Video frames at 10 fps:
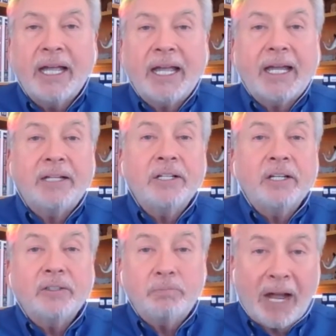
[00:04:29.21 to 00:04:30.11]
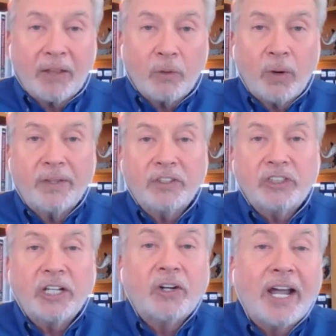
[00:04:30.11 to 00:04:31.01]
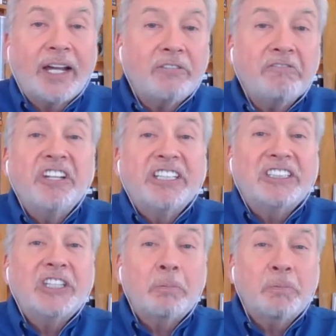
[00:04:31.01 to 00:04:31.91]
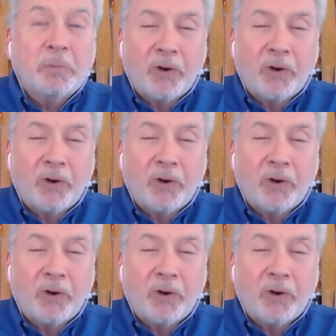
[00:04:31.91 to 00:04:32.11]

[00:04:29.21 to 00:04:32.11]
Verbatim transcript: And by the way, the seller hadn't fixed up the